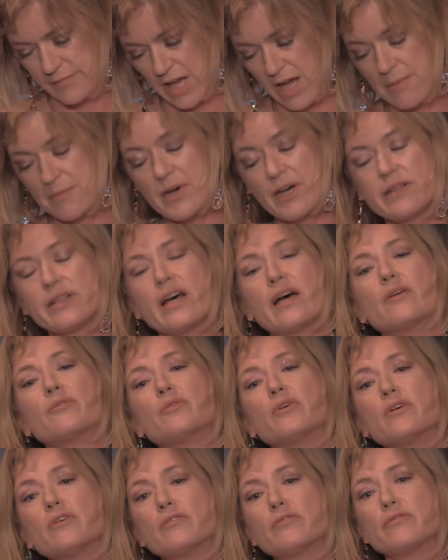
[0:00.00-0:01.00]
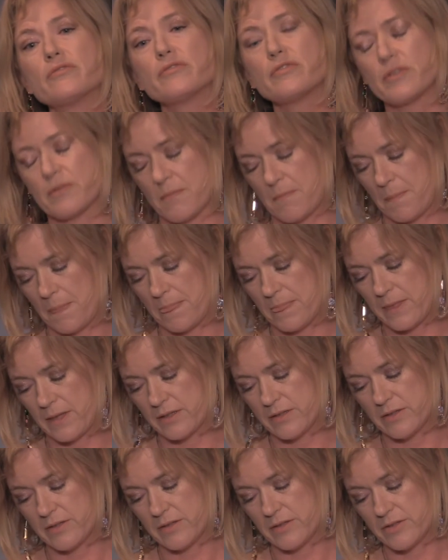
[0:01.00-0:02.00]
I'm on that roof,
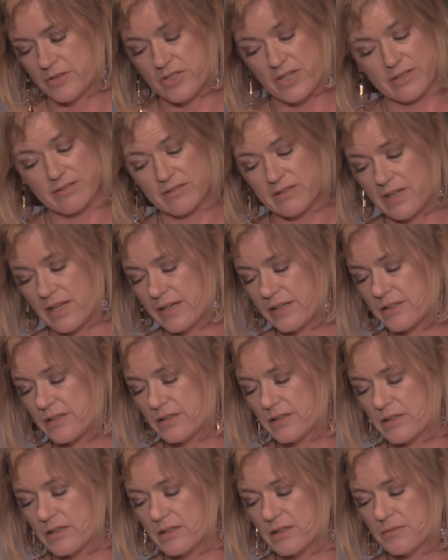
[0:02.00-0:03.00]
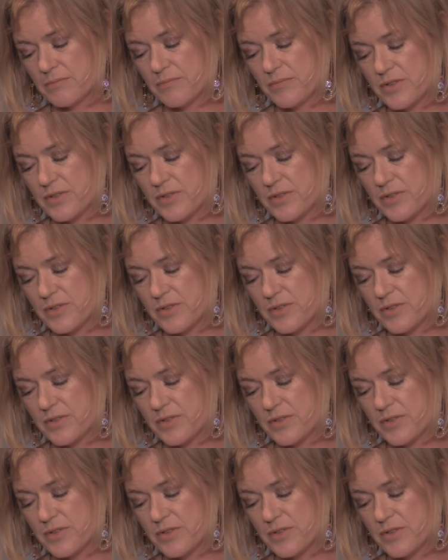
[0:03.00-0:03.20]
just like her,